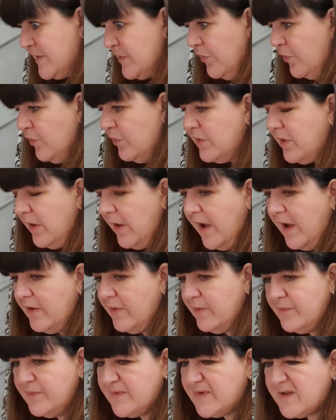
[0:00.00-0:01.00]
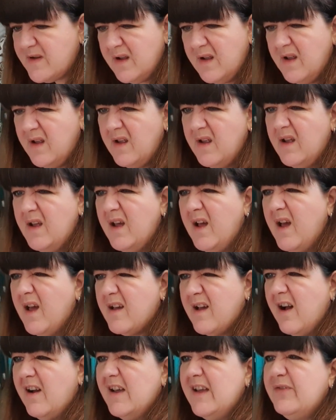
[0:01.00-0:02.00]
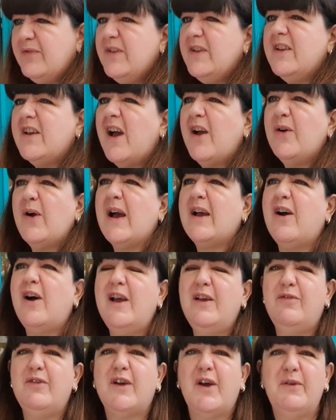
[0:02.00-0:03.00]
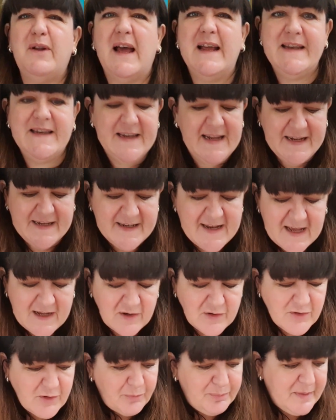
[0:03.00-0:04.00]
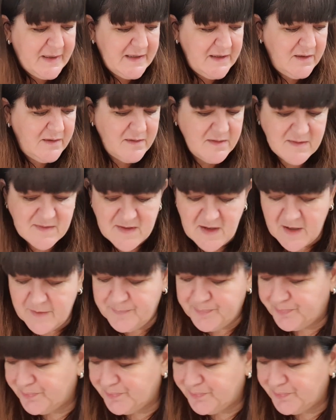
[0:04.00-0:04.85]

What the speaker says: are all closed, I can't even go like knick-knack shopping. So I'll